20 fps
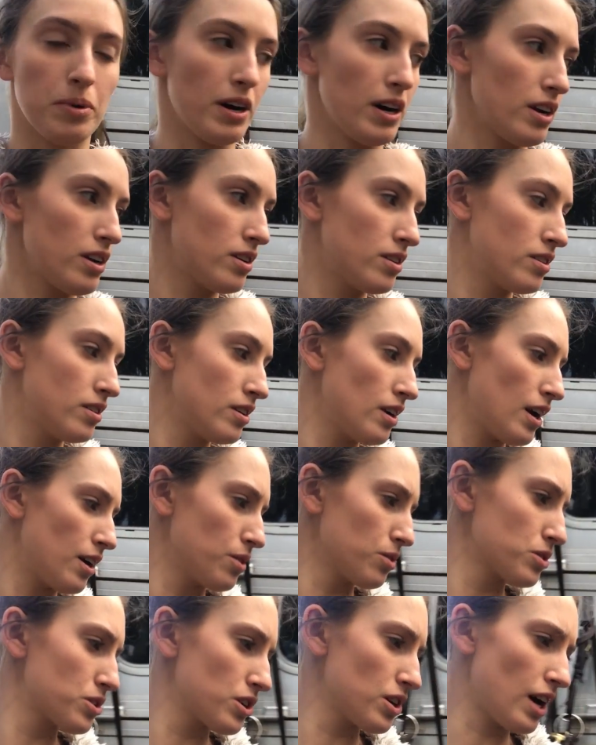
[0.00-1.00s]
mine. And
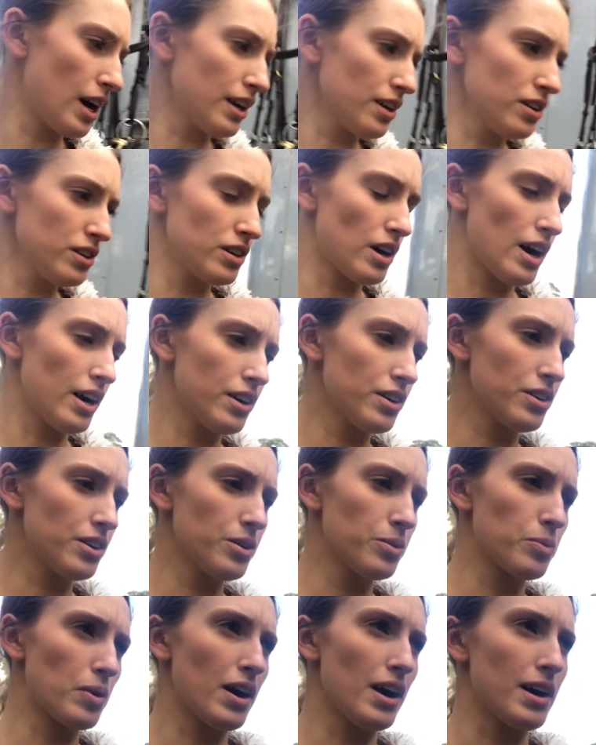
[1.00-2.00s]
also, I don't
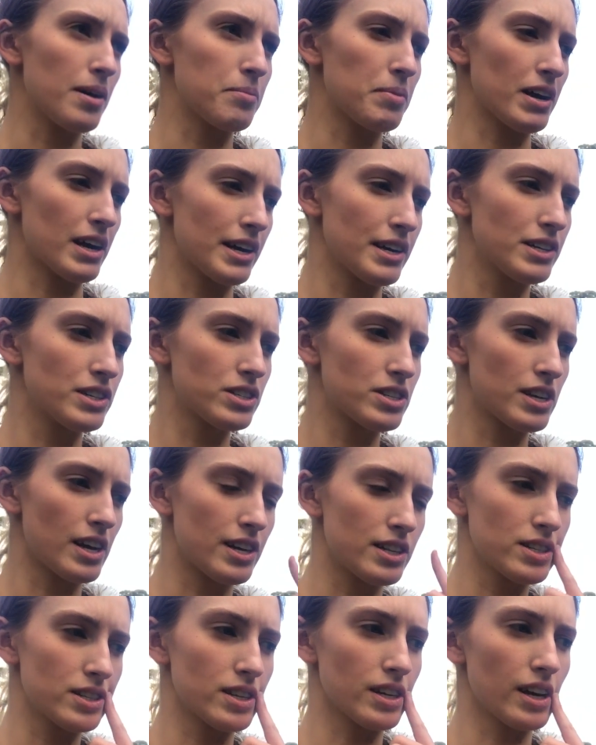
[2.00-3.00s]
know why, but he just
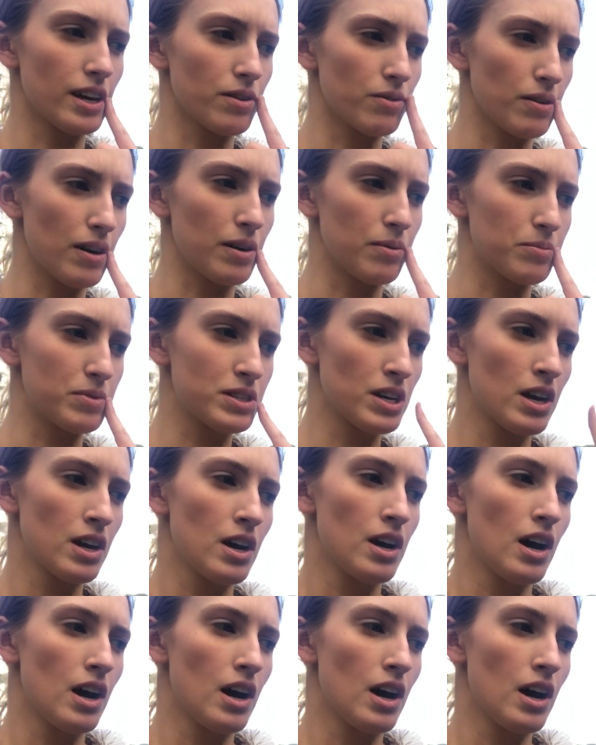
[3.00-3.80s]
tends to get rubs.